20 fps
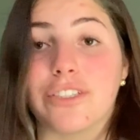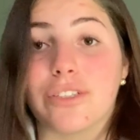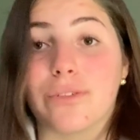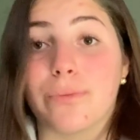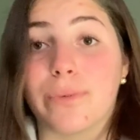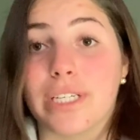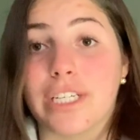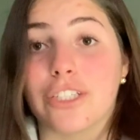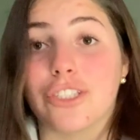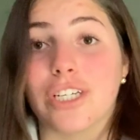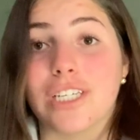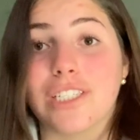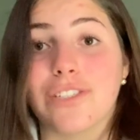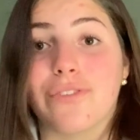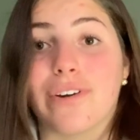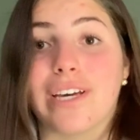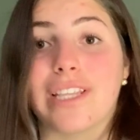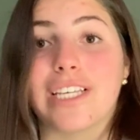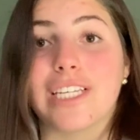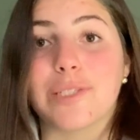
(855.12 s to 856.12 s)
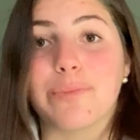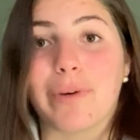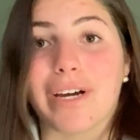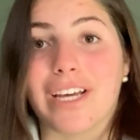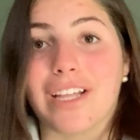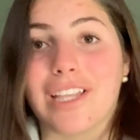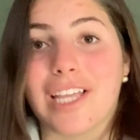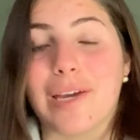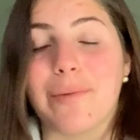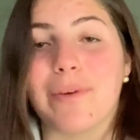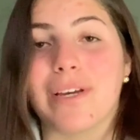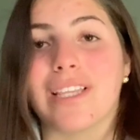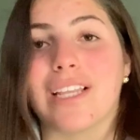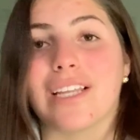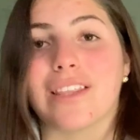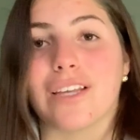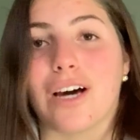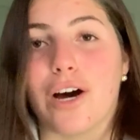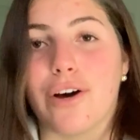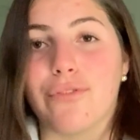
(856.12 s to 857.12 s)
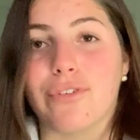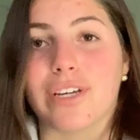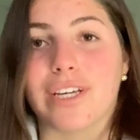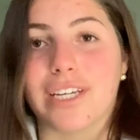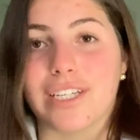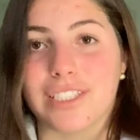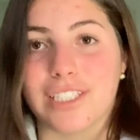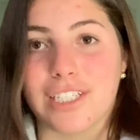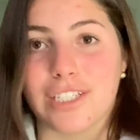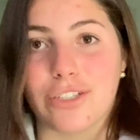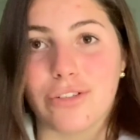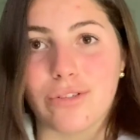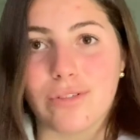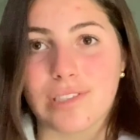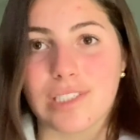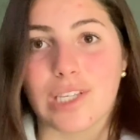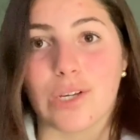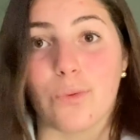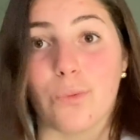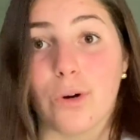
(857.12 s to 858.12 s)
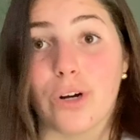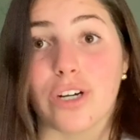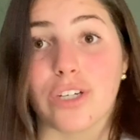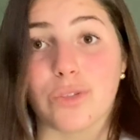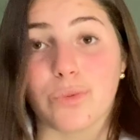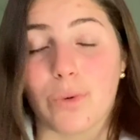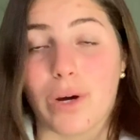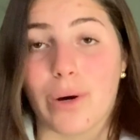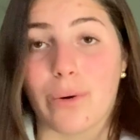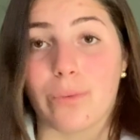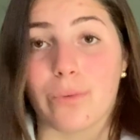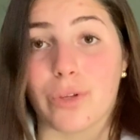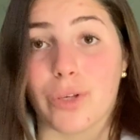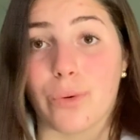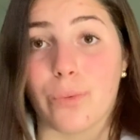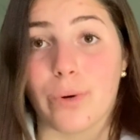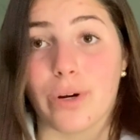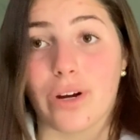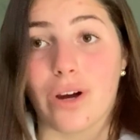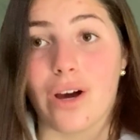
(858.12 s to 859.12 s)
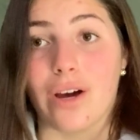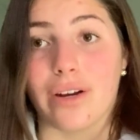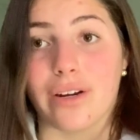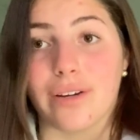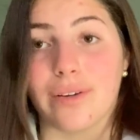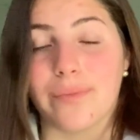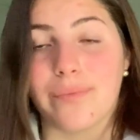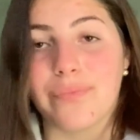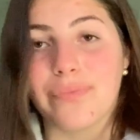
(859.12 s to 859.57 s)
we can justify this by claiming that the oven continuously worked while you were gone.